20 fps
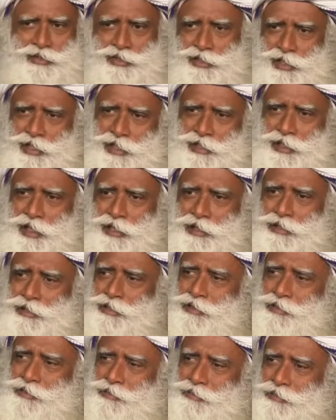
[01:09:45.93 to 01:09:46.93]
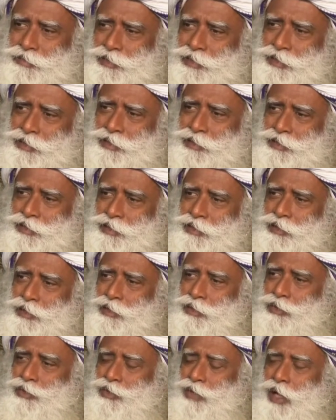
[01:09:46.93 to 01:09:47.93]
just like that.
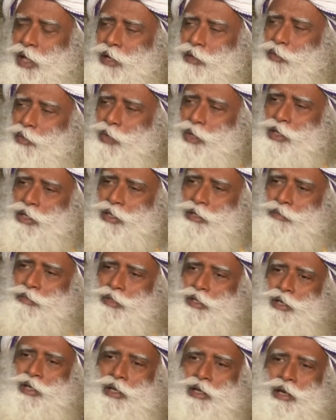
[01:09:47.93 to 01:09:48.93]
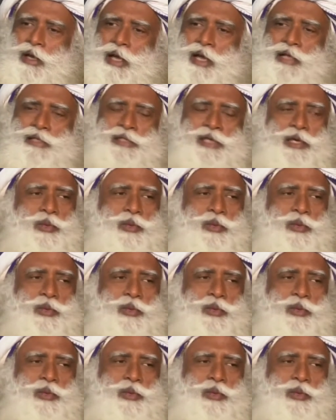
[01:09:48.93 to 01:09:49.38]
So I went up the hill. As I